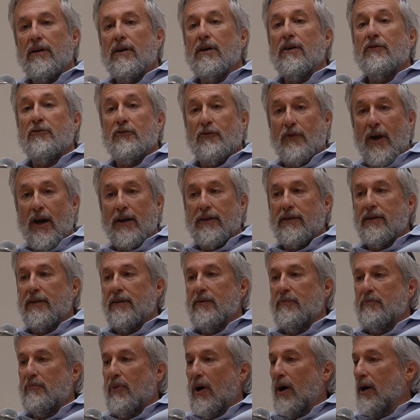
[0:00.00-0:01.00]

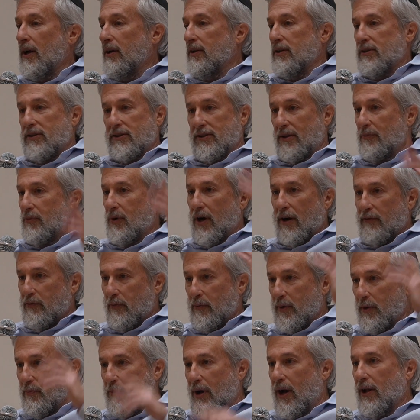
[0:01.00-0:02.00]
affected by some
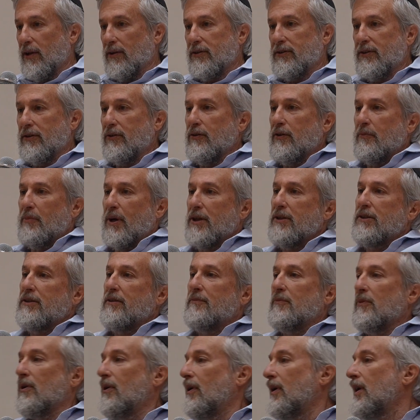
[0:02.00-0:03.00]
government policy or by
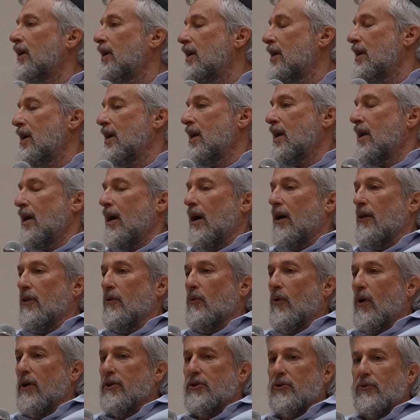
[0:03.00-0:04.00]
some law.
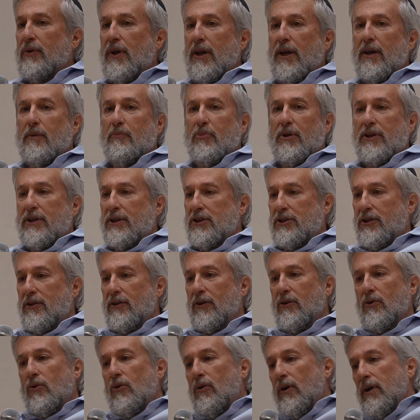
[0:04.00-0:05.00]
Otherwise, you can't petition
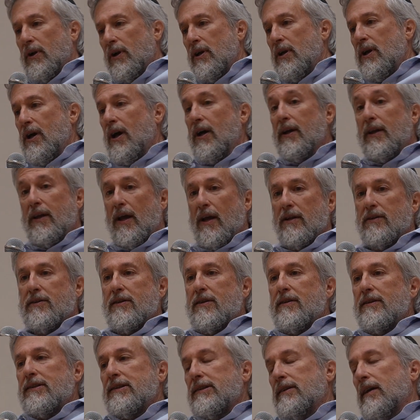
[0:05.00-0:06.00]
the court
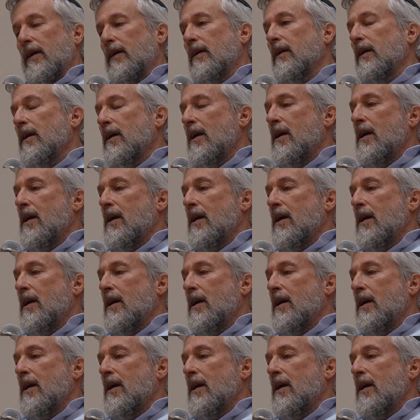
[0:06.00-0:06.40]
against the state.